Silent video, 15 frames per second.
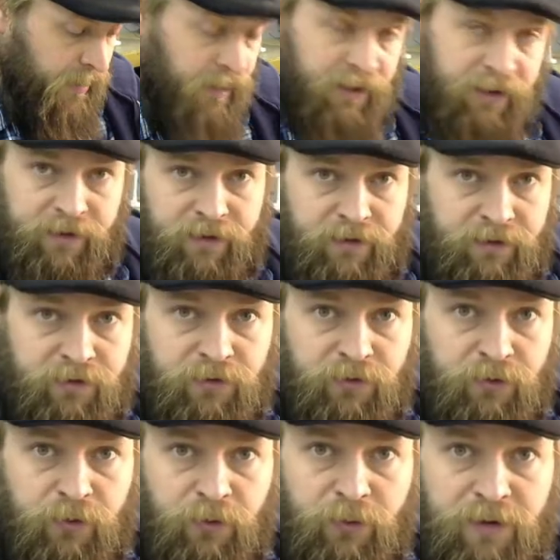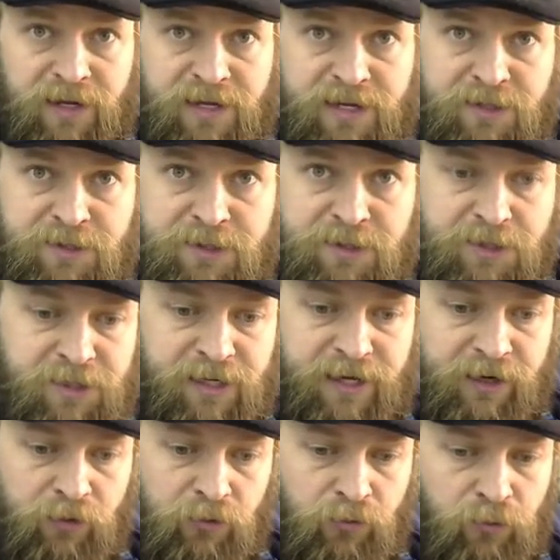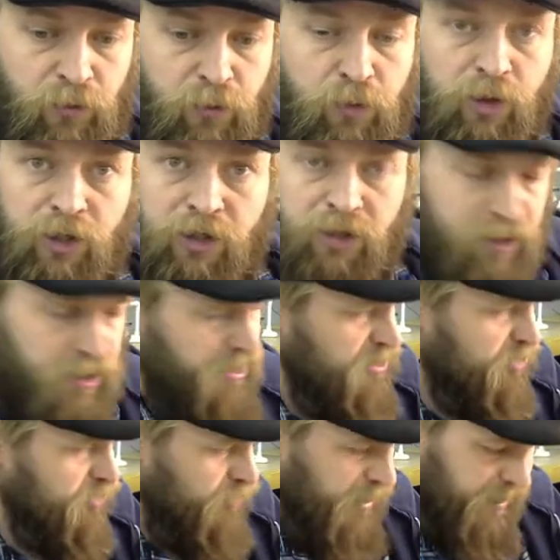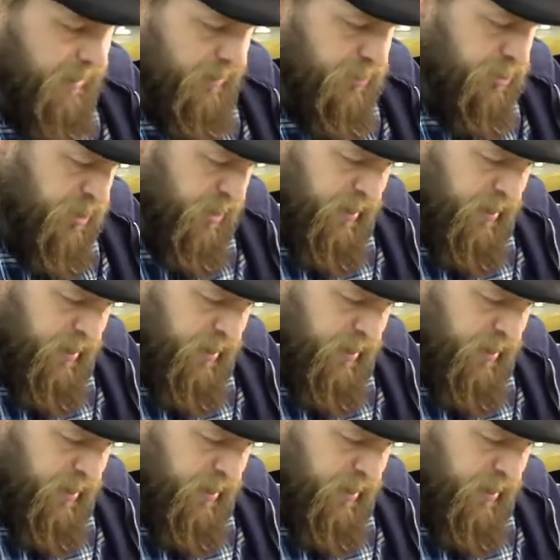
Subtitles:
I need to do is get a ruler, a straight edge.